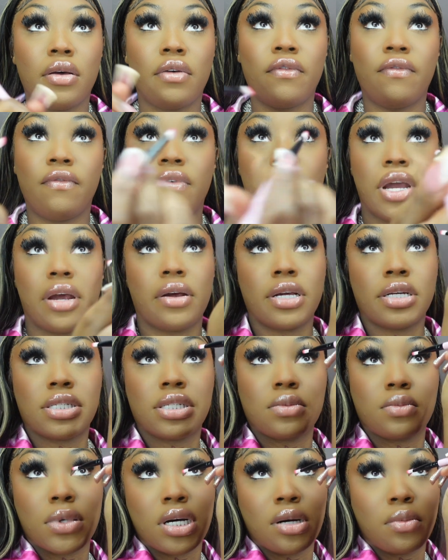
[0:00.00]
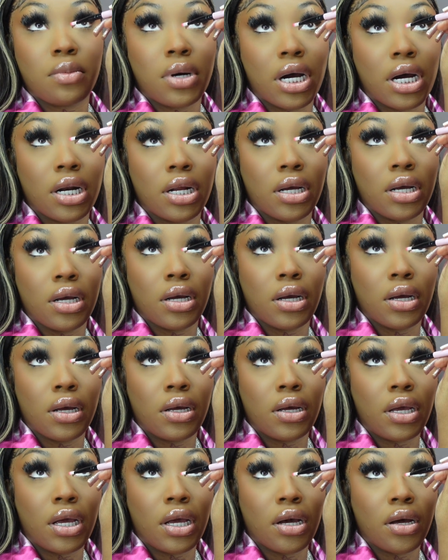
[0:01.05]
very small product,
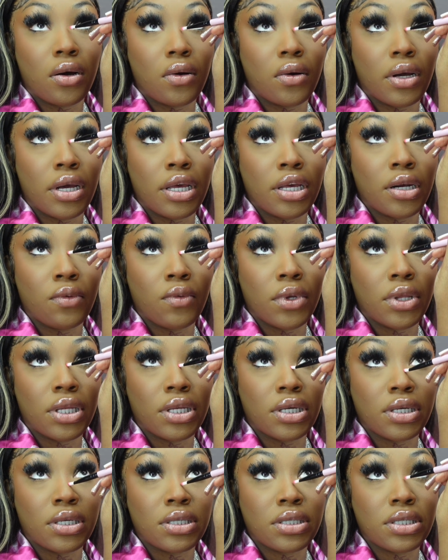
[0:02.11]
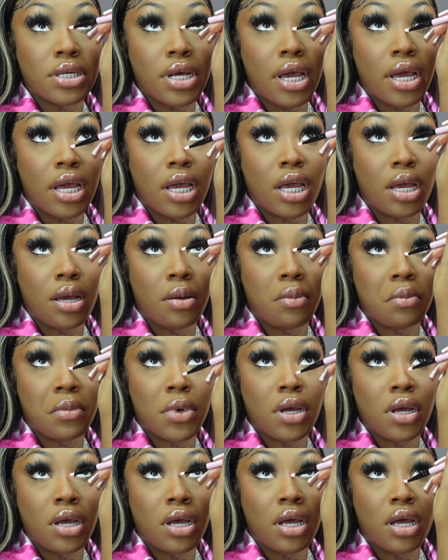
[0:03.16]
and go in with the same
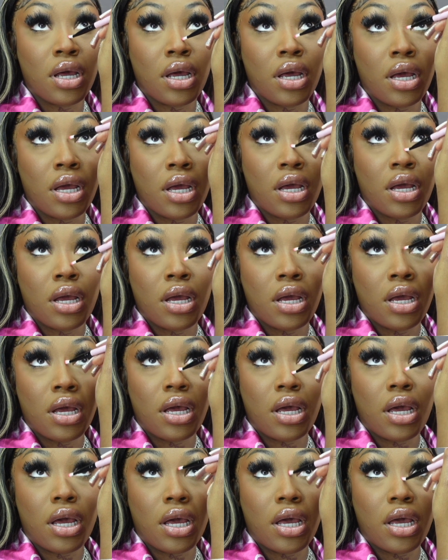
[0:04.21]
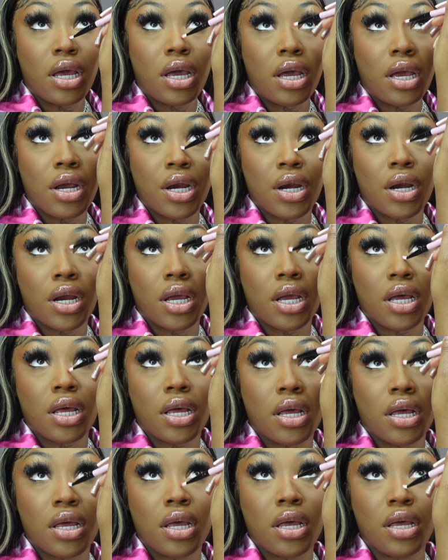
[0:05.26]

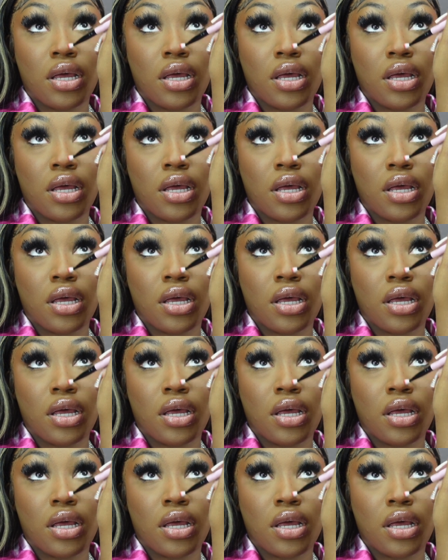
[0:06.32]
area